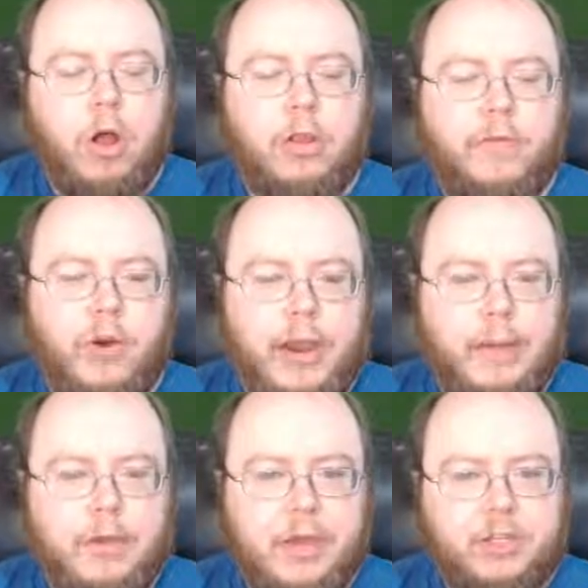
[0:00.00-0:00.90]
of your
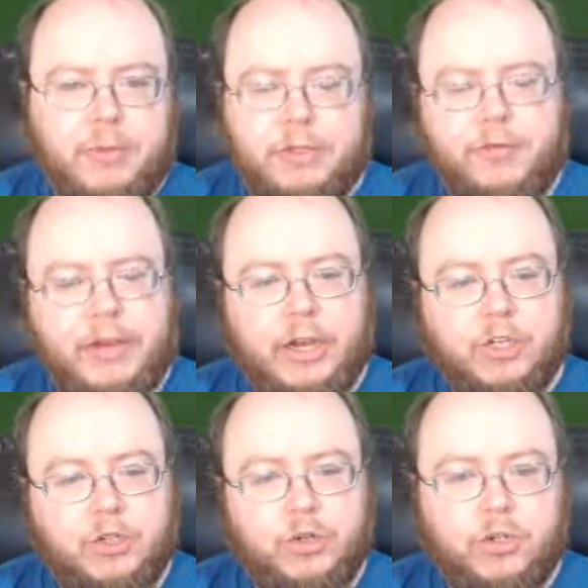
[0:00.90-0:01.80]
API
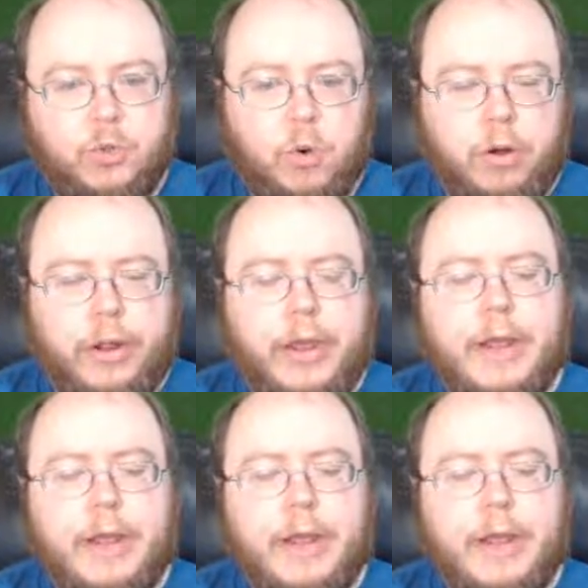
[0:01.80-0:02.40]
specifications are stored